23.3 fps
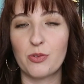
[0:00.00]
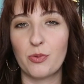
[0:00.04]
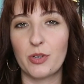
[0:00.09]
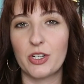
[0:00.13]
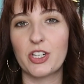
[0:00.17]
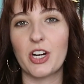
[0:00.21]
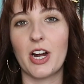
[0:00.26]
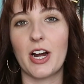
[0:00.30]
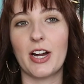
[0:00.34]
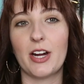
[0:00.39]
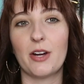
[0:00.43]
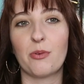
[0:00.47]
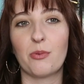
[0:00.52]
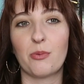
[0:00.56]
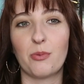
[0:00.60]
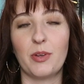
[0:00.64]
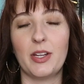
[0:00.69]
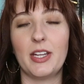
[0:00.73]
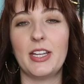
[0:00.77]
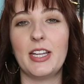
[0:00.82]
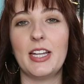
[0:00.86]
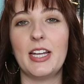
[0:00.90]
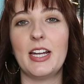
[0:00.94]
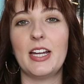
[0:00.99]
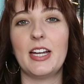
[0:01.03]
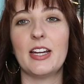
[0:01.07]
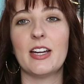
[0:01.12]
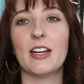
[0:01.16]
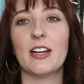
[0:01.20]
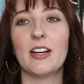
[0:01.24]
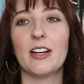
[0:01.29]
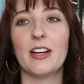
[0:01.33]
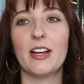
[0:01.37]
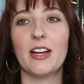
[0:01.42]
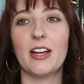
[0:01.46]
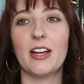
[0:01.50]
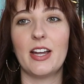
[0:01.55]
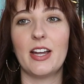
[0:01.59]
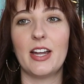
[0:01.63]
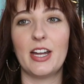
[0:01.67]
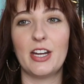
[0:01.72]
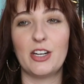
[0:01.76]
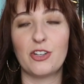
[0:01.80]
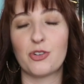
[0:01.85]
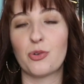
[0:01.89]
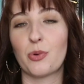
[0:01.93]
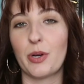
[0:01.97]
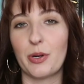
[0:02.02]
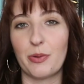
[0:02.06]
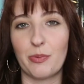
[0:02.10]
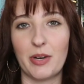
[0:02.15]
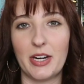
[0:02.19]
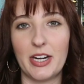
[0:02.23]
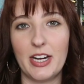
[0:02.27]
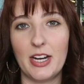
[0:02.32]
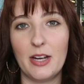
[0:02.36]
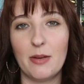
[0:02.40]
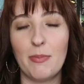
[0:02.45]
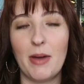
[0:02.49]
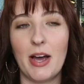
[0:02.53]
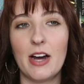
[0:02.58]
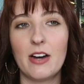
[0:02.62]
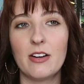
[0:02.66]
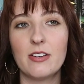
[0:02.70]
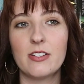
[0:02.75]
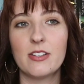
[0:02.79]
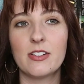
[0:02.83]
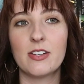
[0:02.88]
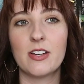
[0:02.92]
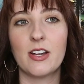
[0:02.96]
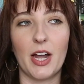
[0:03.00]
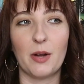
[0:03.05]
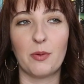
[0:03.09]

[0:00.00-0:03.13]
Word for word: which I really enjoyed reading about.